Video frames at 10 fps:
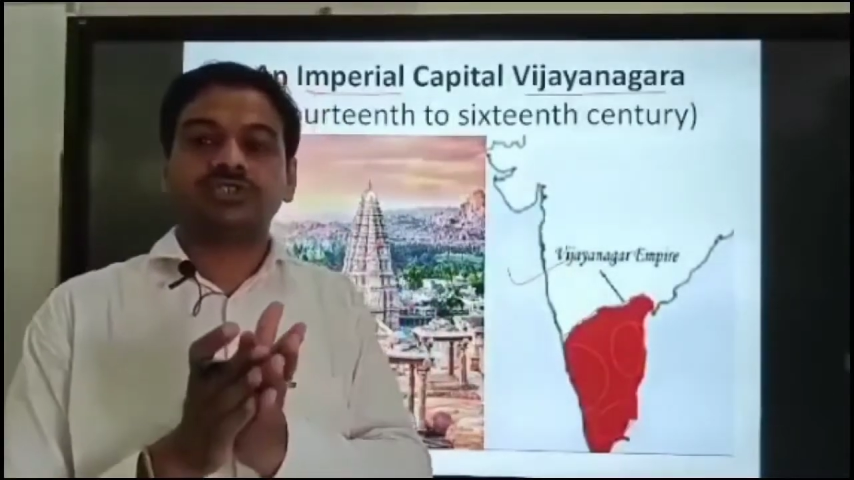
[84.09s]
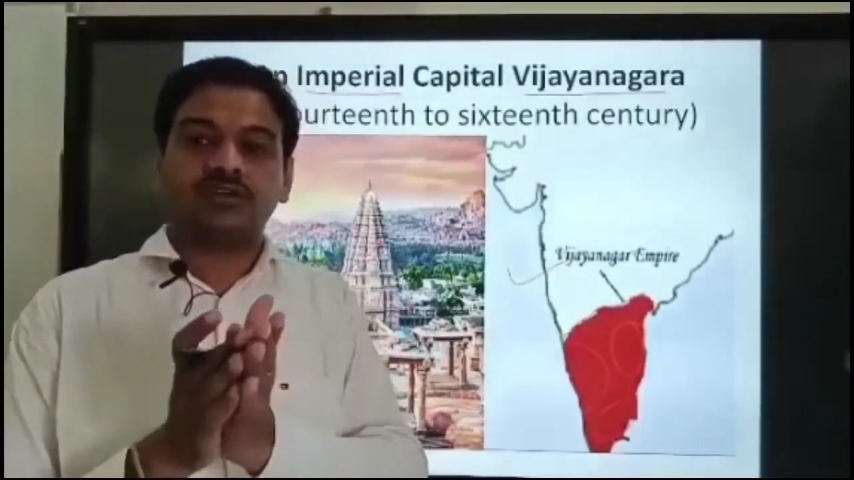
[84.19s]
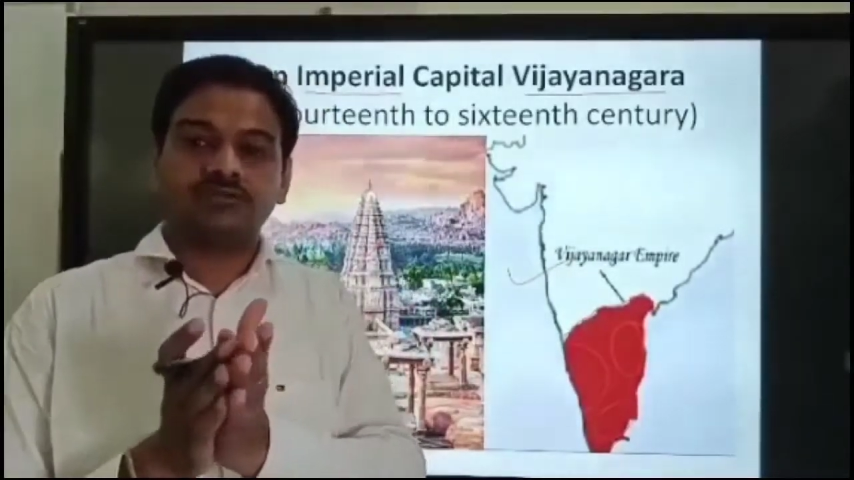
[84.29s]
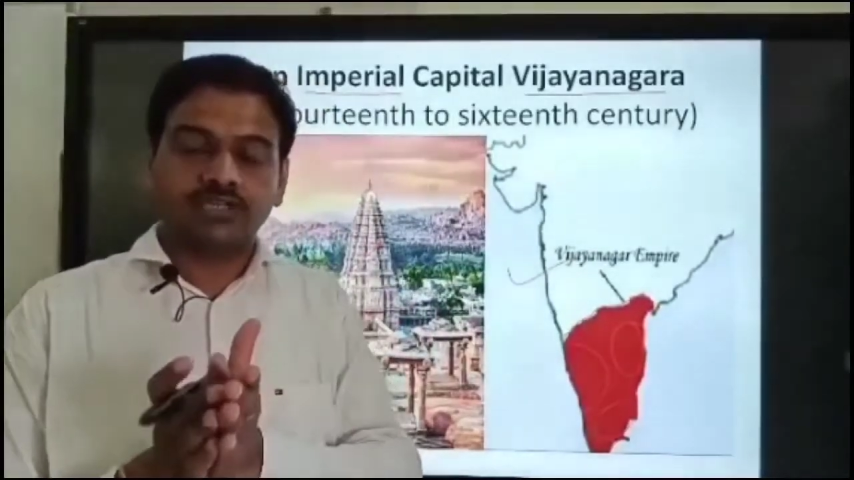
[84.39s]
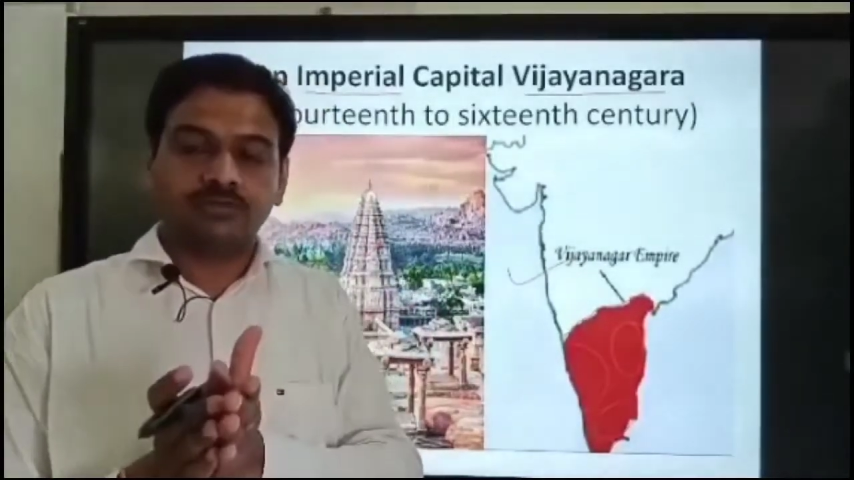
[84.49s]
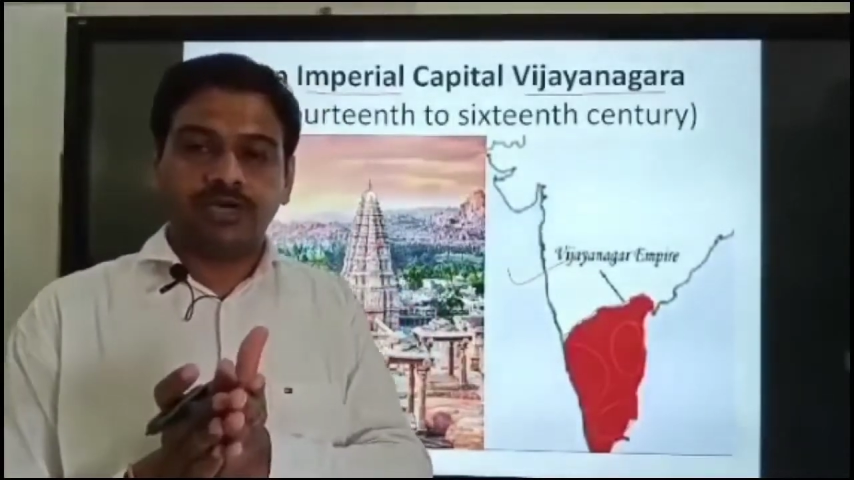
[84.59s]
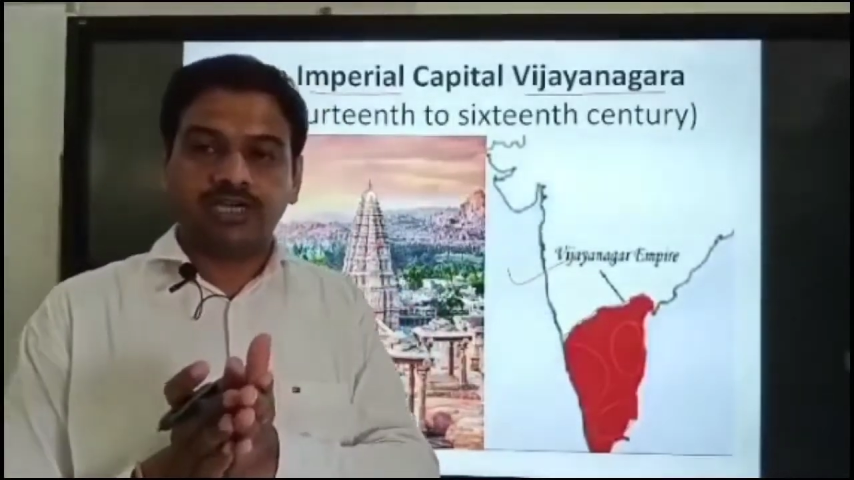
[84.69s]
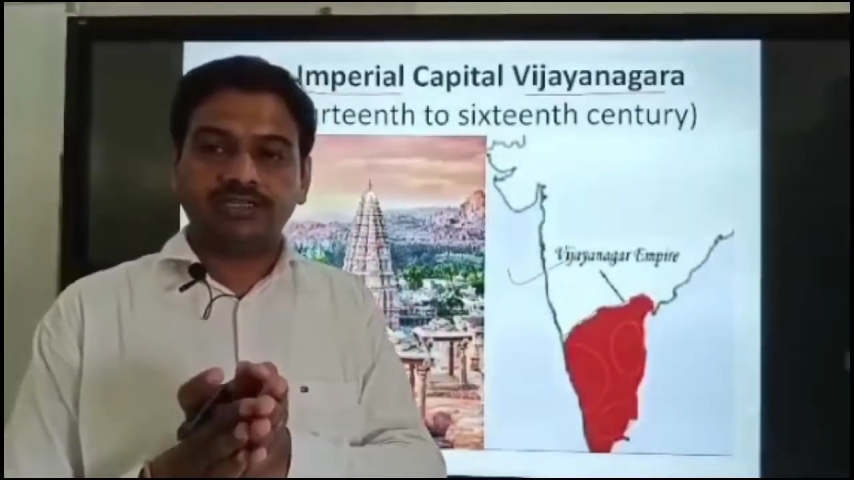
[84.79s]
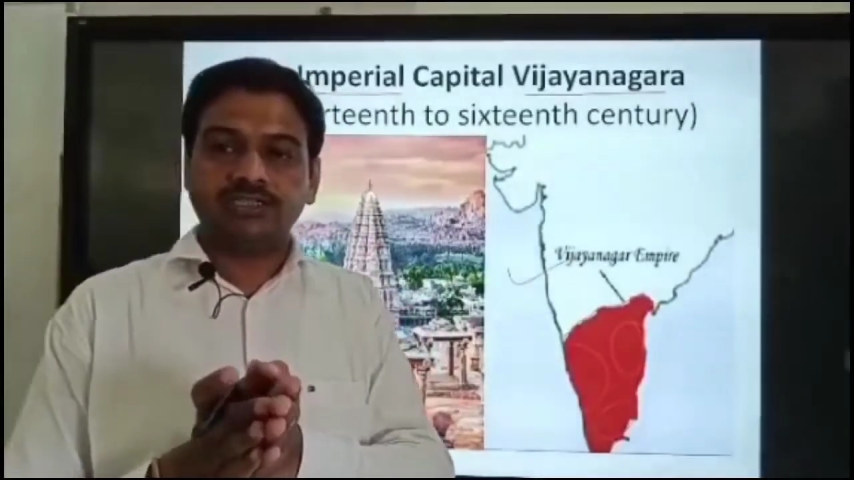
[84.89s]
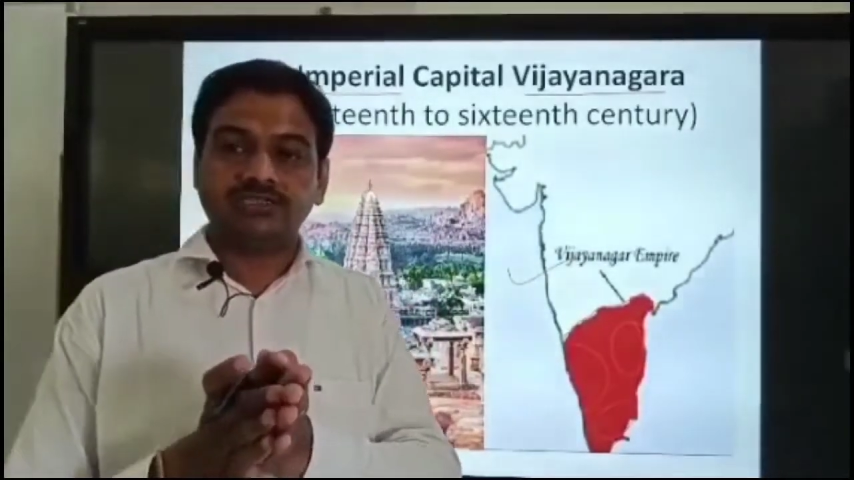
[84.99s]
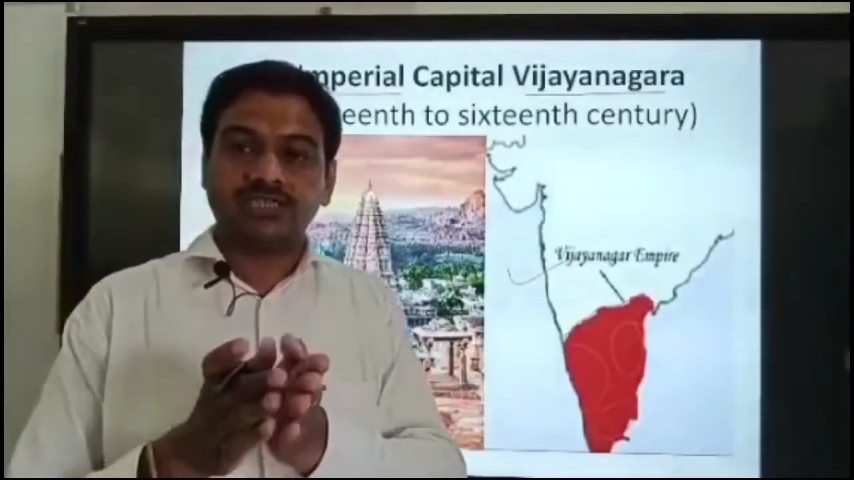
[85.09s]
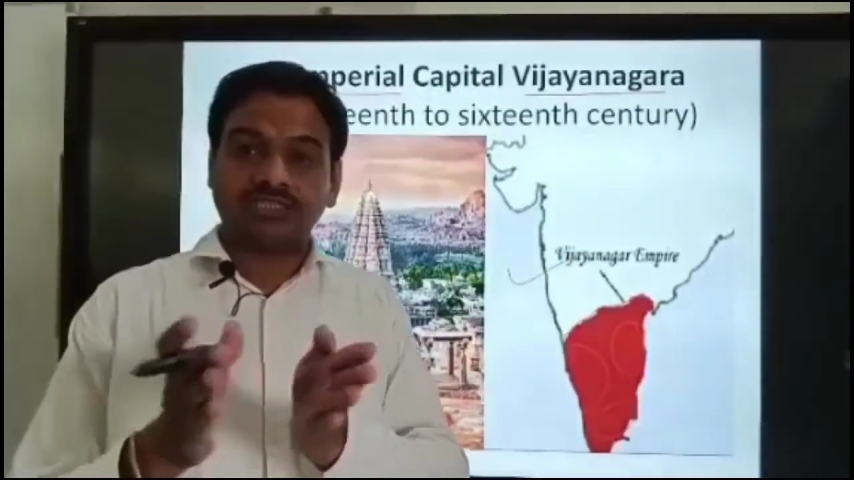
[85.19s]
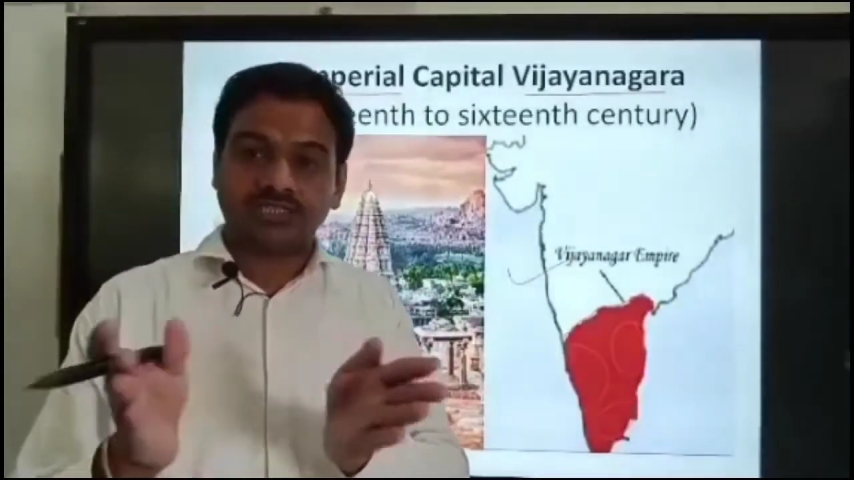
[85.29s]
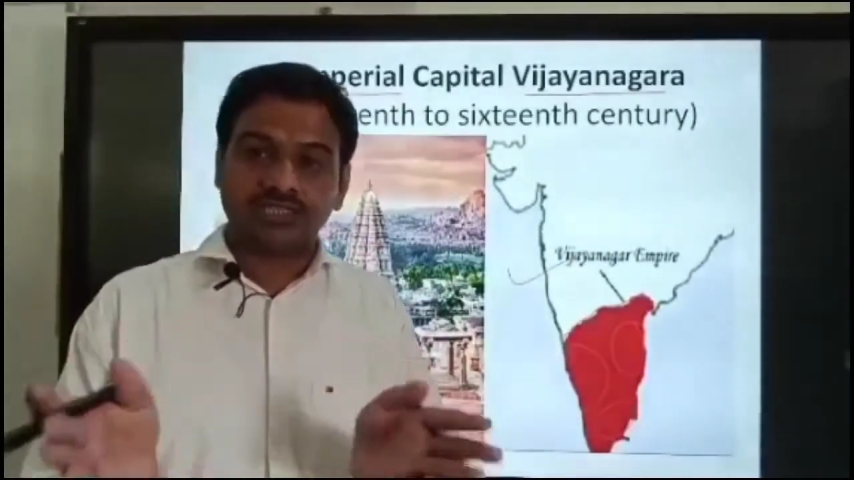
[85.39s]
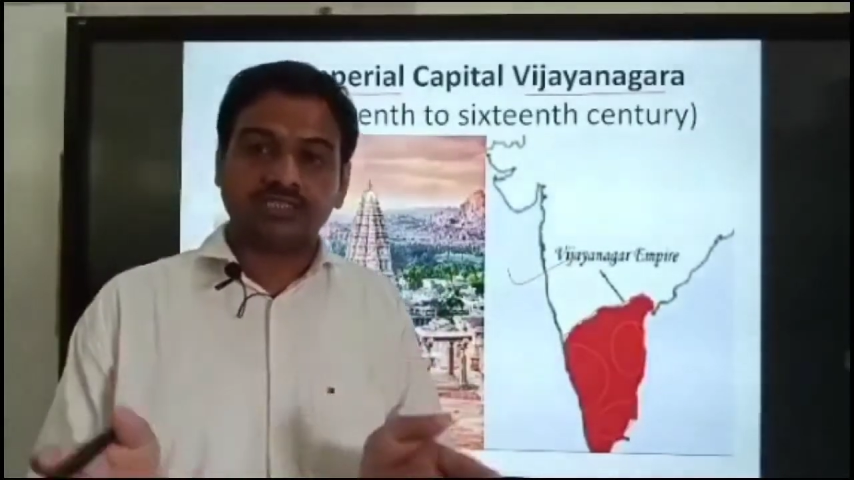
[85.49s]
surrounded by the
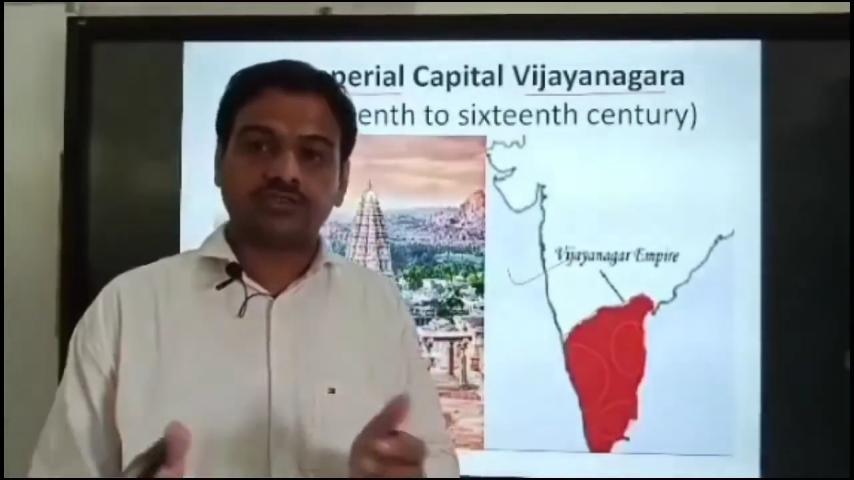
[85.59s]
Sultanate